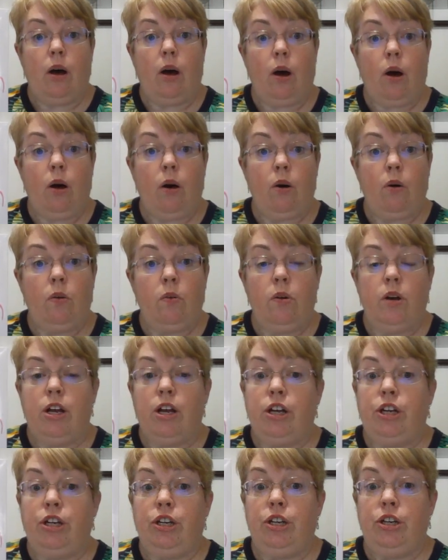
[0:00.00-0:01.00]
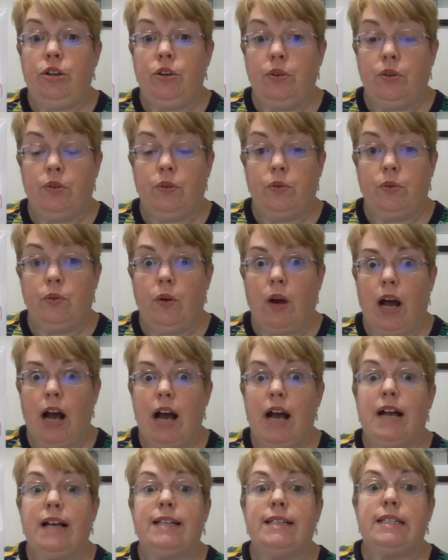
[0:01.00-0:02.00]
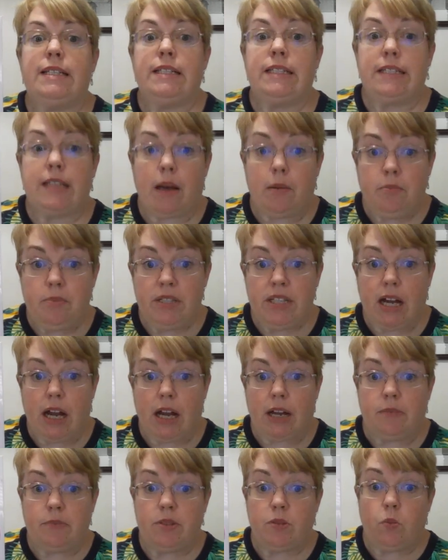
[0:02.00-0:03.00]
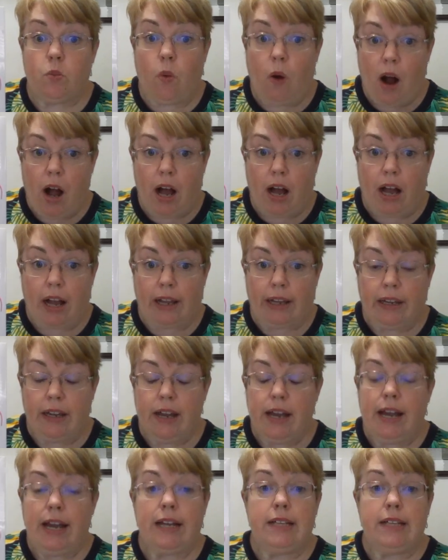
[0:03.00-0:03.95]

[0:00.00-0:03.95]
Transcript: O, U, sometimes Y,